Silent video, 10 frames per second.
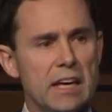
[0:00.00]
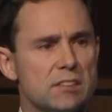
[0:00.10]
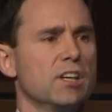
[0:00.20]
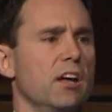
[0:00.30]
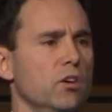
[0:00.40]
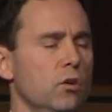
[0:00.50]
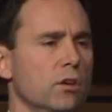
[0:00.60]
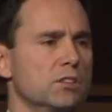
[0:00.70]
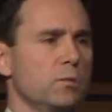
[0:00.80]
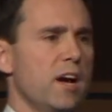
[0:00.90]
it's on the
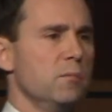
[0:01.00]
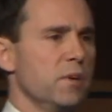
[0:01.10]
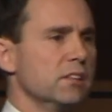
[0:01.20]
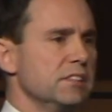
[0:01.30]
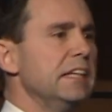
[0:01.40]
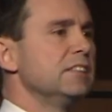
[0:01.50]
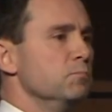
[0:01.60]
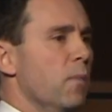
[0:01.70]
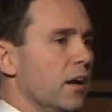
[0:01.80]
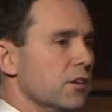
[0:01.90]
hook as well because it's
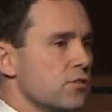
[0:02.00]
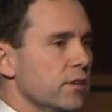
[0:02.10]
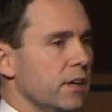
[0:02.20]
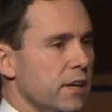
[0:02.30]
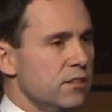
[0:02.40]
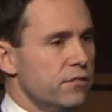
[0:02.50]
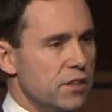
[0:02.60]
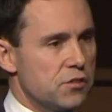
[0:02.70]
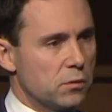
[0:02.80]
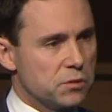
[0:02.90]
monitoring
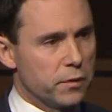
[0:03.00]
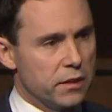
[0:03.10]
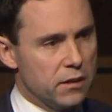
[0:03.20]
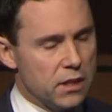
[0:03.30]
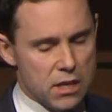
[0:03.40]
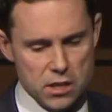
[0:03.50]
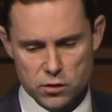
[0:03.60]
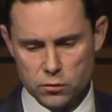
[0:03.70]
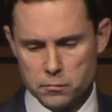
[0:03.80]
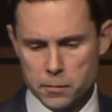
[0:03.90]
individuals within the
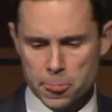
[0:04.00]
EU.